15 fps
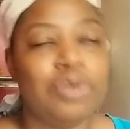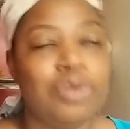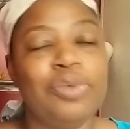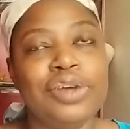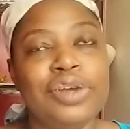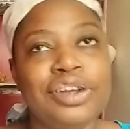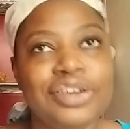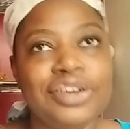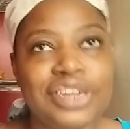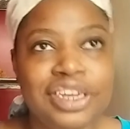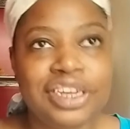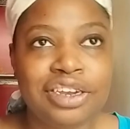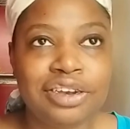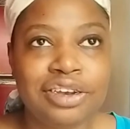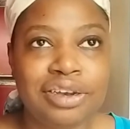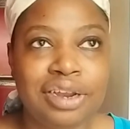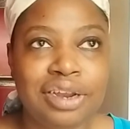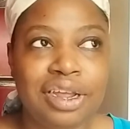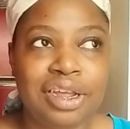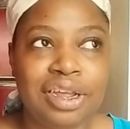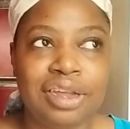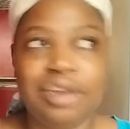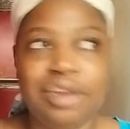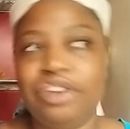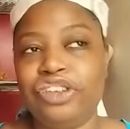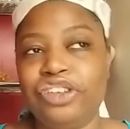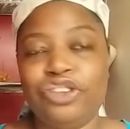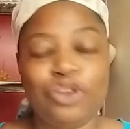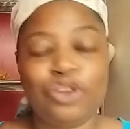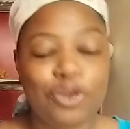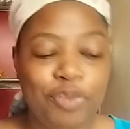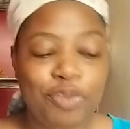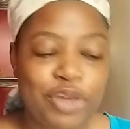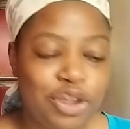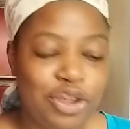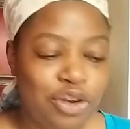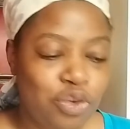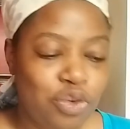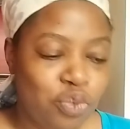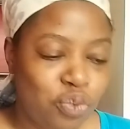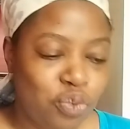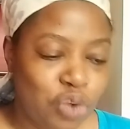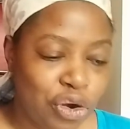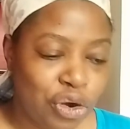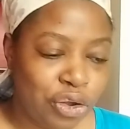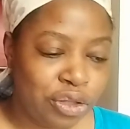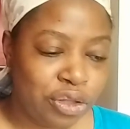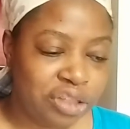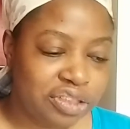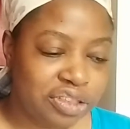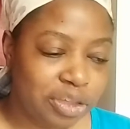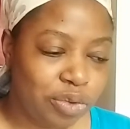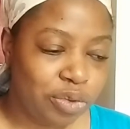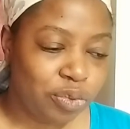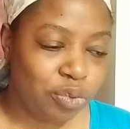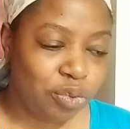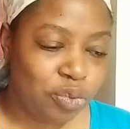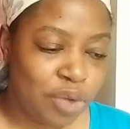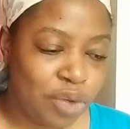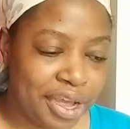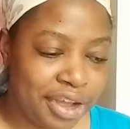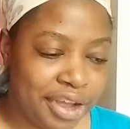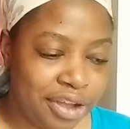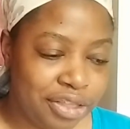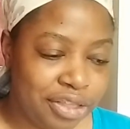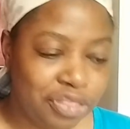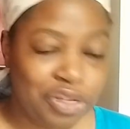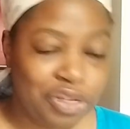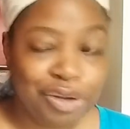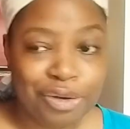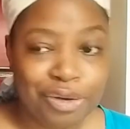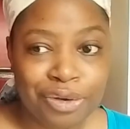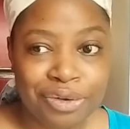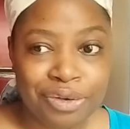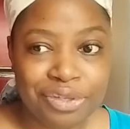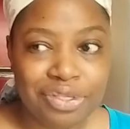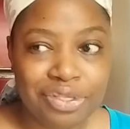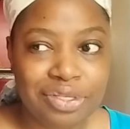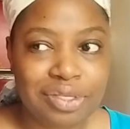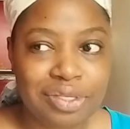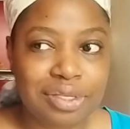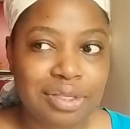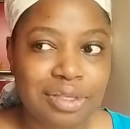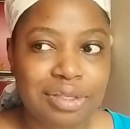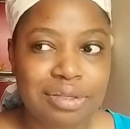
we're in a dystopian world where the earth